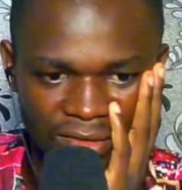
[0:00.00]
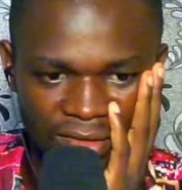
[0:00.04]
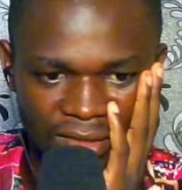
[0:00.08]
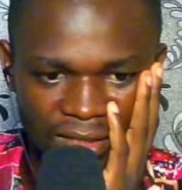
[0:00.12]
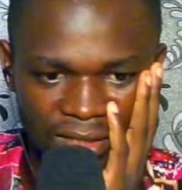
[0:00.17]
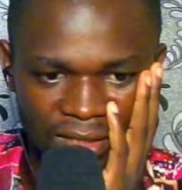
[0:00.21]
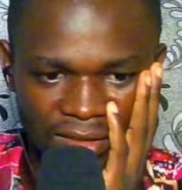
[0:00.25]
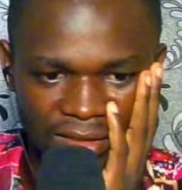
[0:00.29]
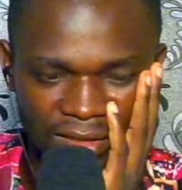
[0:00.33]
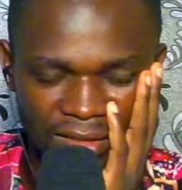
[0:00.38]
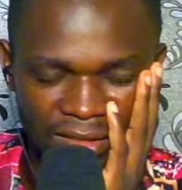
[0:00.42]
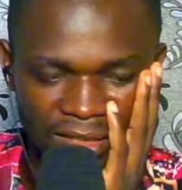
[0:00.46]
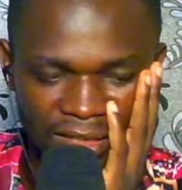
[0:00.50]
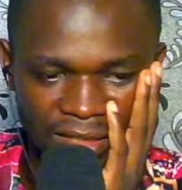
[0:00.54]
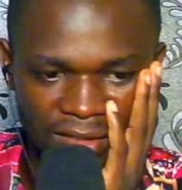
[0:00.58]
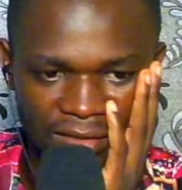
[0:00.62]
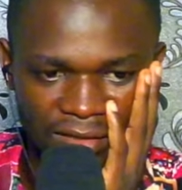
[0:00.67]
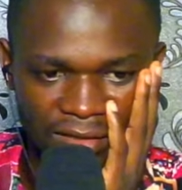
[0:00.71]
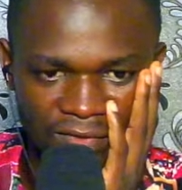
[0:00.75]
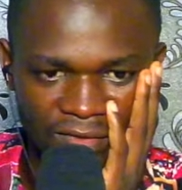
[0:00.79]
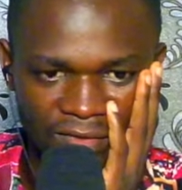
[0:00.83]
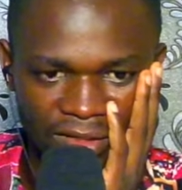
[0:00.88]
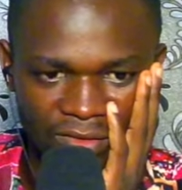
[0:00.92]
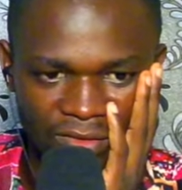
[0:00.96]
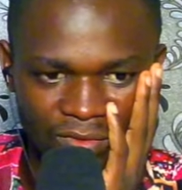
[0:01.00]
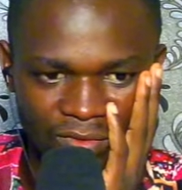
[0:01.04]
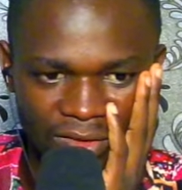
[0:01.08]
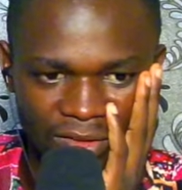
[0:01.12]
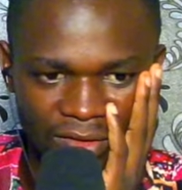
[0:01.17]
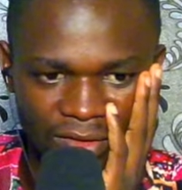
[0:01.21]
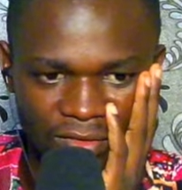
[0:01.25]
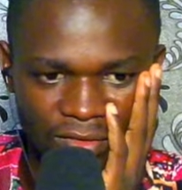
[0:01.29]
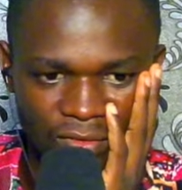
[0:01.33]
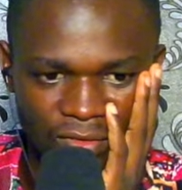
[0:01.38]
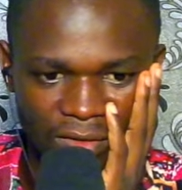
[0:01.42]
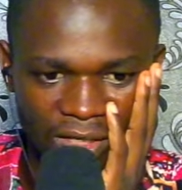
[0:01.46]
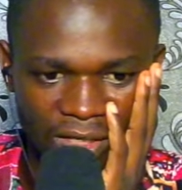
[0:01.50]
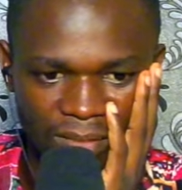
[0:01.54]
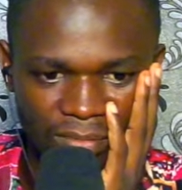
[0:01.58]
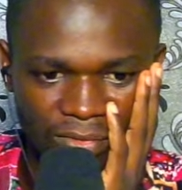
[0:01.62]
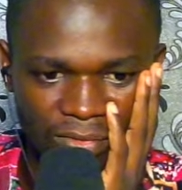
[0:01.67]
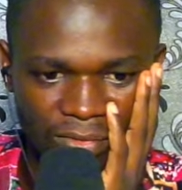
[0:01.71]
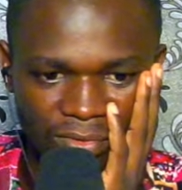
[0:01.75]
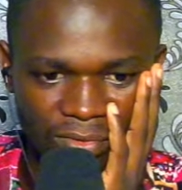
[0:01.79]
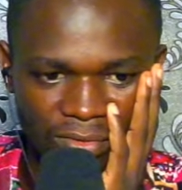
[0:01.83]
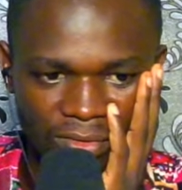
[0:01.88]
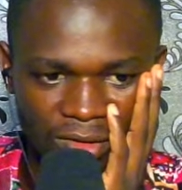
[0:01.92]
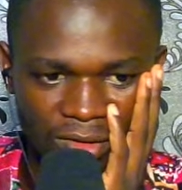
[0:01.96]
That's a sacrifice waiting to
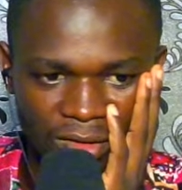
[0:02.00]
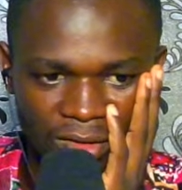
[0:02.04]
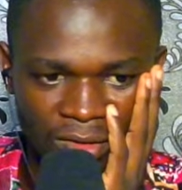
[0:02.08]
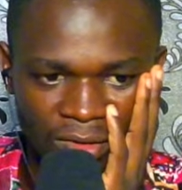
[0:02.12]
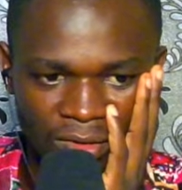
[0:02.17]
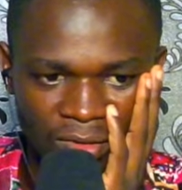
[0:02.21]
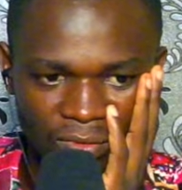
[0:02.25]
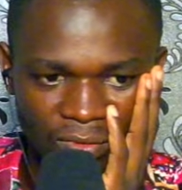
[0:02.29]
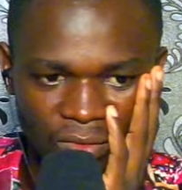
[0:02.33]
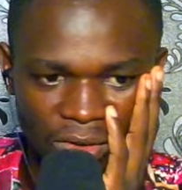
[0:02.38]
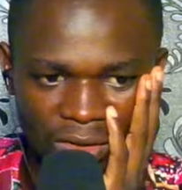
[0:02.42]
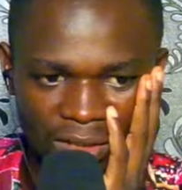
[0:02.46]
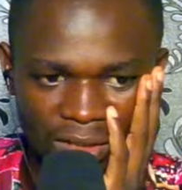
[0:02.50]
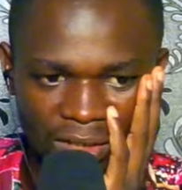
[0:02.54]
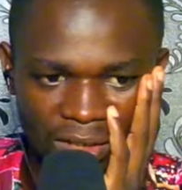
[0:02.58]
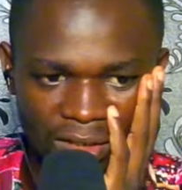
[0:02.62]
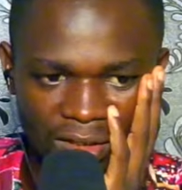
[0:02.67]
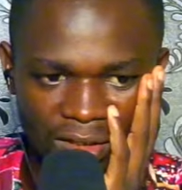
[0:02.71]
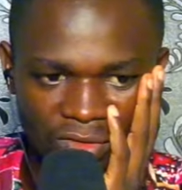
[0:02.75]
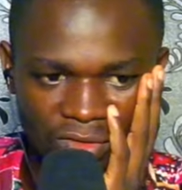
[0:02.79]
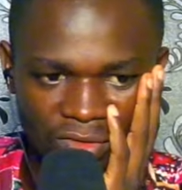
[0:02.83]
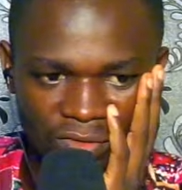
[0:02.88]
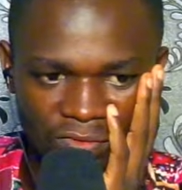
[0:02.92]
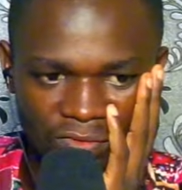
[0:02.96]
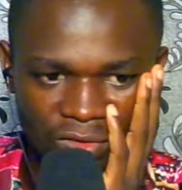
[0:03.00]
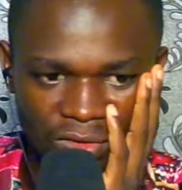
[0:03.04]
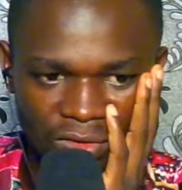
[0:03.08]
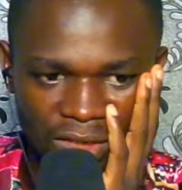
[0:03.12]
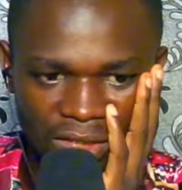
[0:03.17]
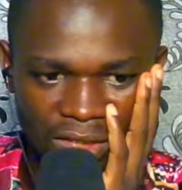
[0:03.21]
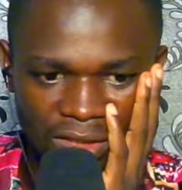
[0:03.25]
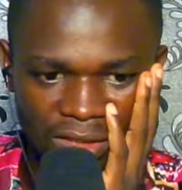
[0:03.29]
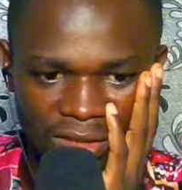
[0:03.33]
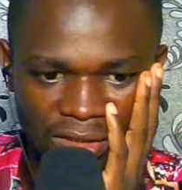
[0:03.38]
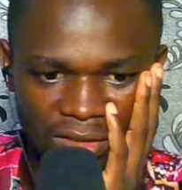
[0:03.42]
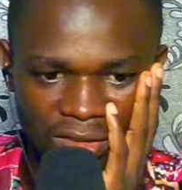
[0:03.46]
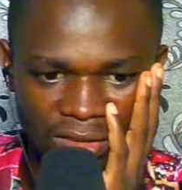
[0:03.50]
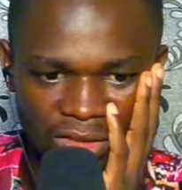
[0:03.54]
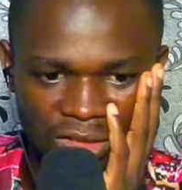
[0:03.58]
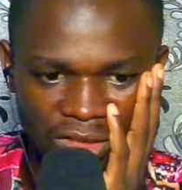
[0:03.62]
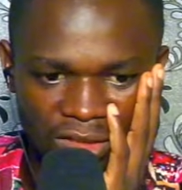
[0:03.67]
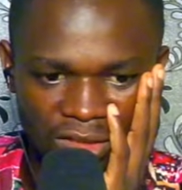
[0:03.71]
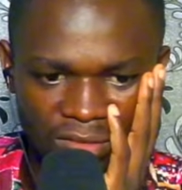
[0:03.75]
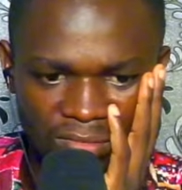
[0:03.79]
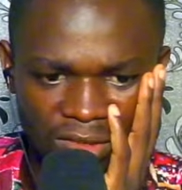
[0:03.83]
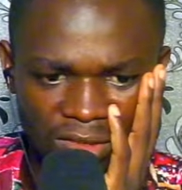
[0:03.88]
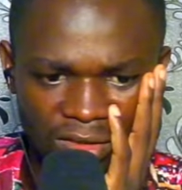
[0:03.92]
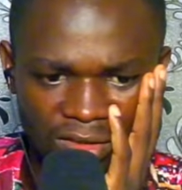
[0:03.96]
happen, with ideas of just landing
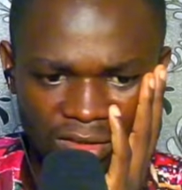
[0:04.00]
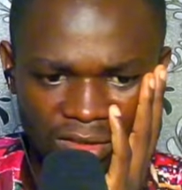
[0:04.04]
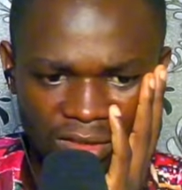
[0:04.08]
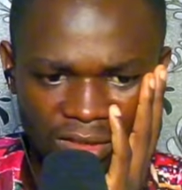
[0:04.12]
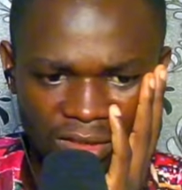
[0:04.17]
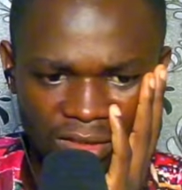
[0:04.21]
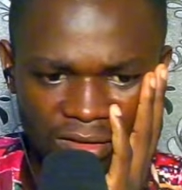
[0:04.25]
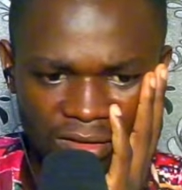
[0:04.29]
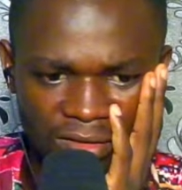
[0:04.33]
checkmate here.